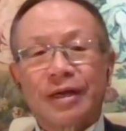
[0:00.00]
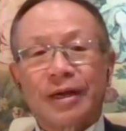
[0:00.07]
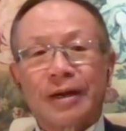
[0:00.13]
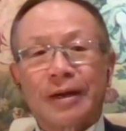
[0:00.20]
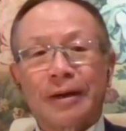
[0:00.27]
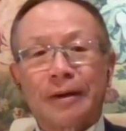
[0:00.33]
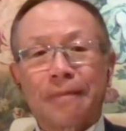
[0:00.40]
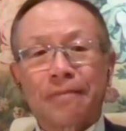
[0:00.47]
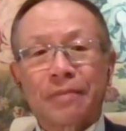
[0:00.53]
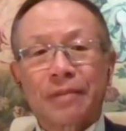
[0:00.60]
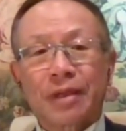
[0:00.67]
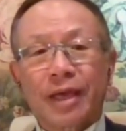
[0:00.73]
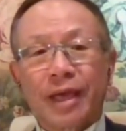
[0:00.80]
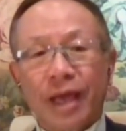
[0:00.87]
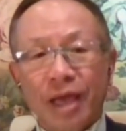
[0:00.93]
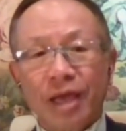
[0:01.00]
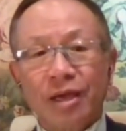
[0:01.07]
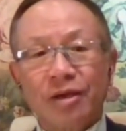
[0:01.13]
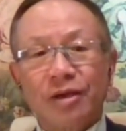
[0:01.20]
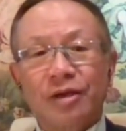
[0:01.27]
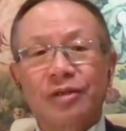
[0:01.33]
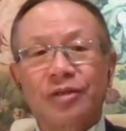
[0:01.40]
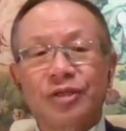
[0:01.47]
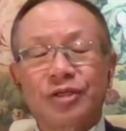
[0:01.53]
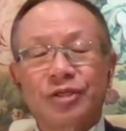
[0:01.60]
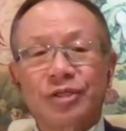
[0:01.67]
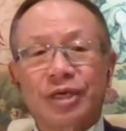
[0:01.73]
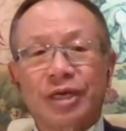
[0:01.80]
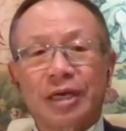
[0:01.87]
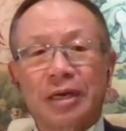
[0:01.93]
um, A, it
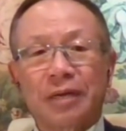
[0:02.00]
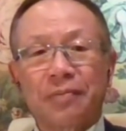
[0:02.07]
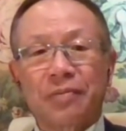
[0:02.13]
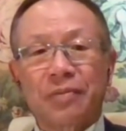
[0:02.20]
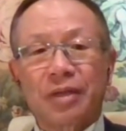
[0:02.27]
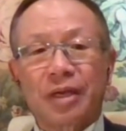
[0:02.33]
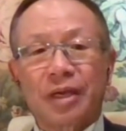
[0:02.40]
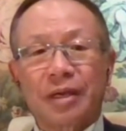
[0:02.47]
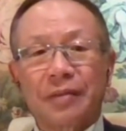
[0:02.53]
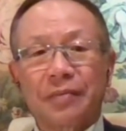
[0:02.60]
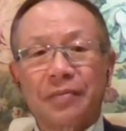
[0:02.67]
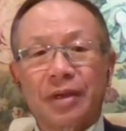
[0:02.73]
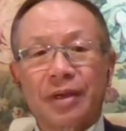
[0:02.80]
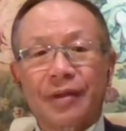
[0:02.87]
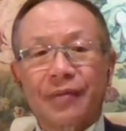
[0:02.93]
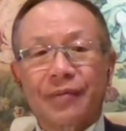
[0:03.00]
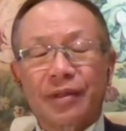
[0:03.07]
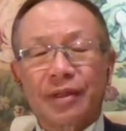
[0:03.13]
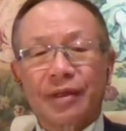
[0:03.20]
is um, uh, uh,